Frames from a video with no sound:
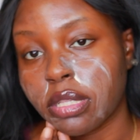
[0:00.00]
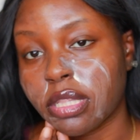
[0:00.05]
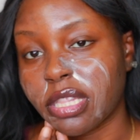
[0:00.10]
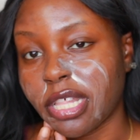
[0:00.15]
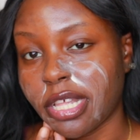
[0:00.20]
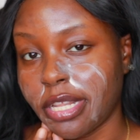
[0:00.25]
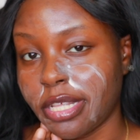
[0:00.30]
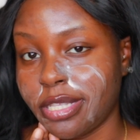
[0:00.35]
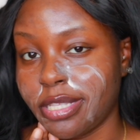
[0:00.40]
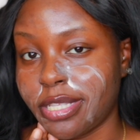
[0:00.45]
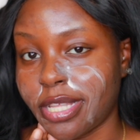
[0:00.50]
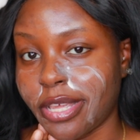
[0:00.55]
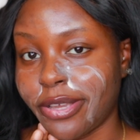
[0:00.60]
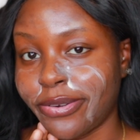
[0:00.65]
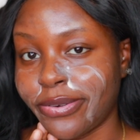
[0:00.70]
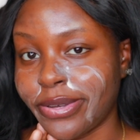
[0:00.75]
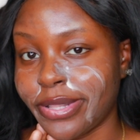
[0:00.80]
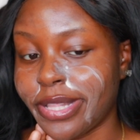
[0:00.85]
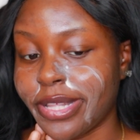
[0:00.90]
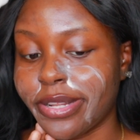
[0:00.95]
They didn't say
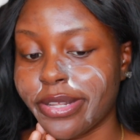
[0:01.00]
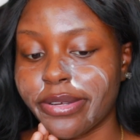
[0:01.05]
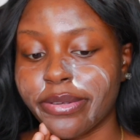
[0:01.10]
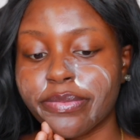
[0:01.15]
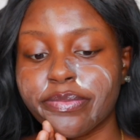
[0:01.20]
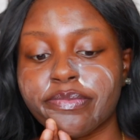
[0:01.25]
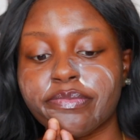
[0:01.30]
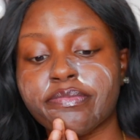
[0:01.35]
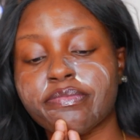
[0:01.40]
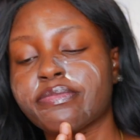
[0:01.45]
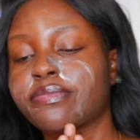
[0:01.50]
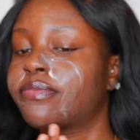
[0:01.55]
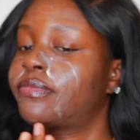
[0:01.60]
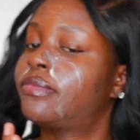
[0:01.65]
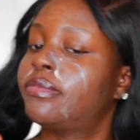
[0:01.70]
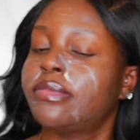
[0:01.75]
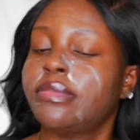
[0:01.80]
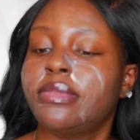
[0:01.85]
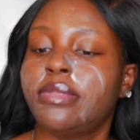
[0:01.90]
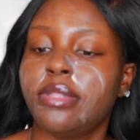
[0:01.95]
oily though.
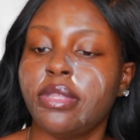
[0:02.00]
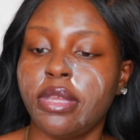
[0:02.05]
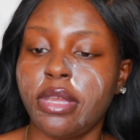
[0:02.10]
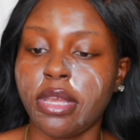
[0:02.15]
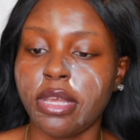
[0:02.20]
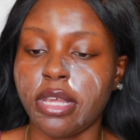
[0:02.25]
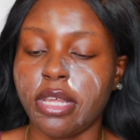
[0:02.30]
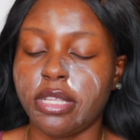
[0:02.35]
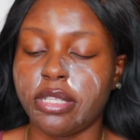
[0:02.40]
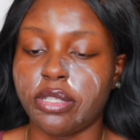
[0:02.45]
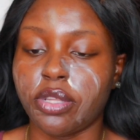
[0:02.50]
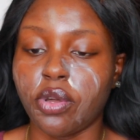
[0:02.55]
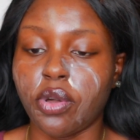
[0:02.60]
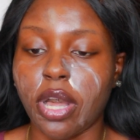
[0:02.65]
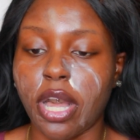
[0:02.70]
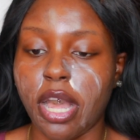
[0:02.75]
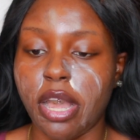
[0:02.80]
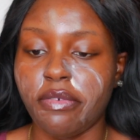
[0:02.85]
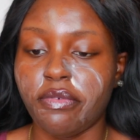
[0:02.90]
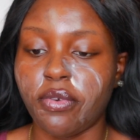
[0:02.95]
So
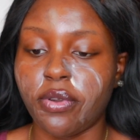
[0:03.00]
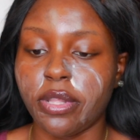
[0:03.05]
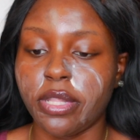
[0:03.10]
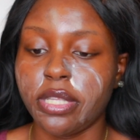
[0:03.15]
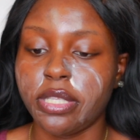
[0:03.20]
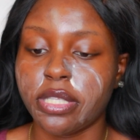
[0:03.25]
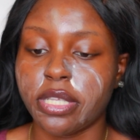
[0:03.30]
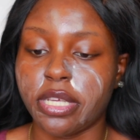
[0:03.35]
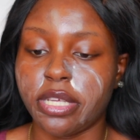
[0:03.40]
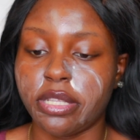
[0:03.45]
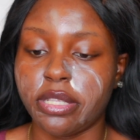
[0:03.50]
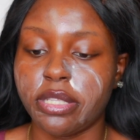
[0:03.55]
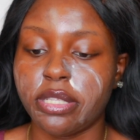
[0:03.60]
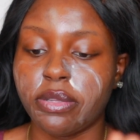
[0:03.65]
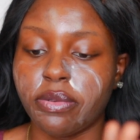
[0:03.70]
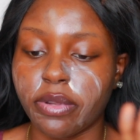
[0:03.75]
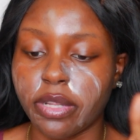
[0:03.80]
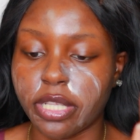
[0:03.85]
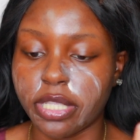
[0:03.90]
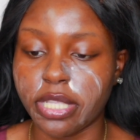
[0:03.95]
I have oily skin,
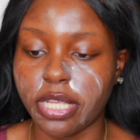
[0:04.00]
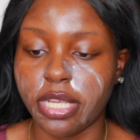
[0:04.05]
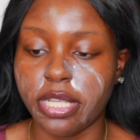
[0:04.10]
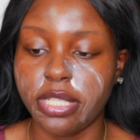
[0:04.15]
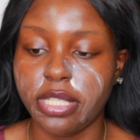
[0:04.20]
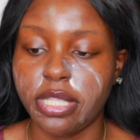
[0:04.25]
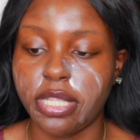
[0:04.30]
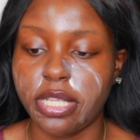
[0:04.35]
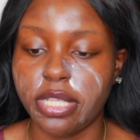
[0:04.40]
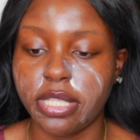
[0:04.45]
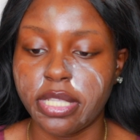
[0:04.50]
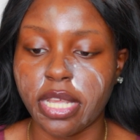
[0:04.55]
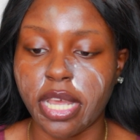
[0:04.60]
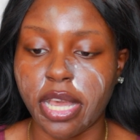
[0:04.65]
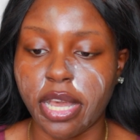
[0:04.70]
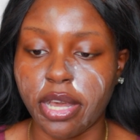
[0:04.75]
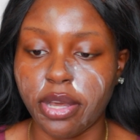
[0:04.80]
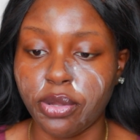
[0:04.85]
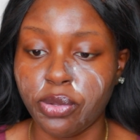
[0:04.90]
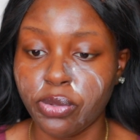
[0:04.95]
so we're going to test this
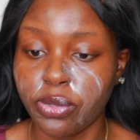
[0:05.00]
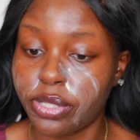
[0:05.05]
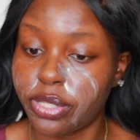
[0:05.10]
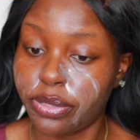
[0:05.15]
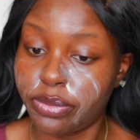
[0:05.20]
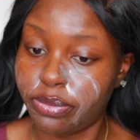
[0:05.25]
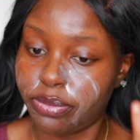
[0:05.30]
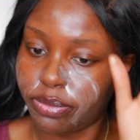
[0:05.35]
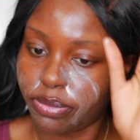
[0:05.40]
out